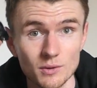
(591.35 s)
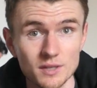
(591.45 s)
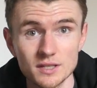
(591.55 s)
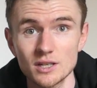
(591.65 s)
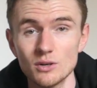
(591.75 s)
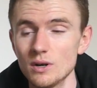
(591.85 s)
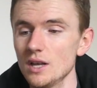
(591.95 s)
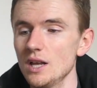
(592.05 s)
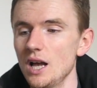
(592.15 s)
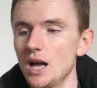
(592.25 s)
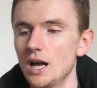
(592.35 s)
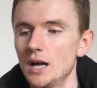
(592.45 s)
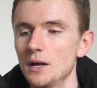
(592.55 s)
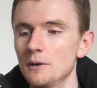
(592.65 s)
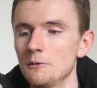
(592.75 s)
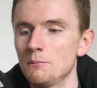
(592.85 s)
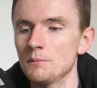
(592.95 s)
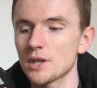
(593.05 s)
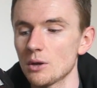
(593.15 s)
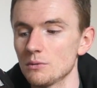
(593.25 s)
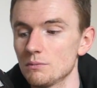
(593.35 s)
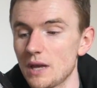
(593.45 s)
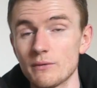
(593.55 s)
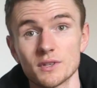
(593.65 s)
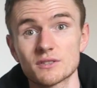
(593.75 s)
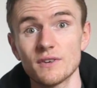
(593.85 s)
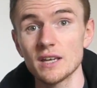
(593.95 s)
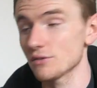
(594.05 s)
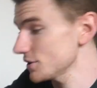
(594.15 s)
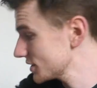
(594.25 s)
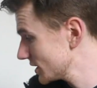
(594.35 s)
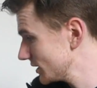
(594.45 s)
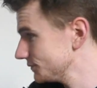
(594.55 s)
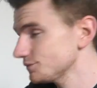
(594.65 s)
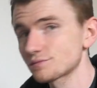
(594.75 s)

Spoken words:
So he's still, everyone's favourite